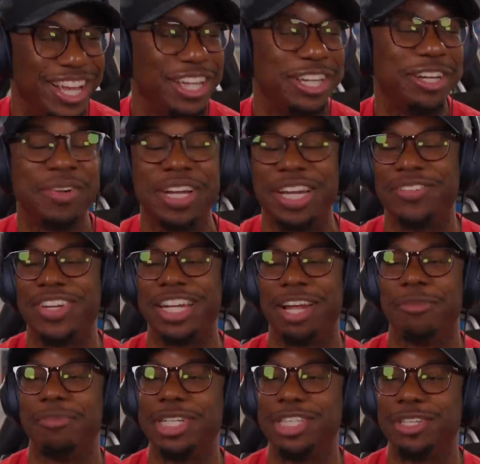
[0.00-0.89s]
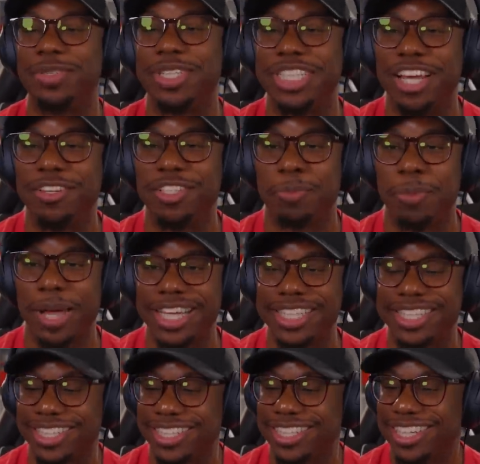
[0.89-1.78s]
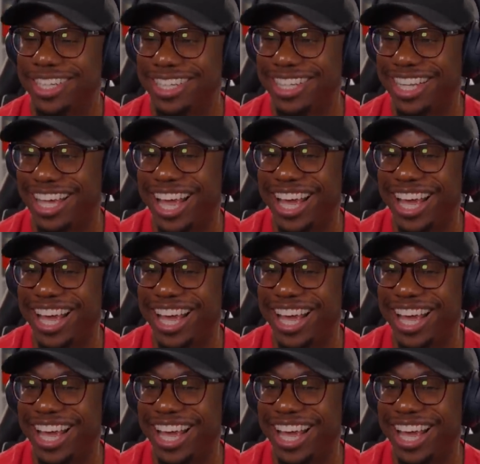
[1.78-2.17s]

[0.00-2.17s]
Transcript: Don't I give a damn about your safe space? The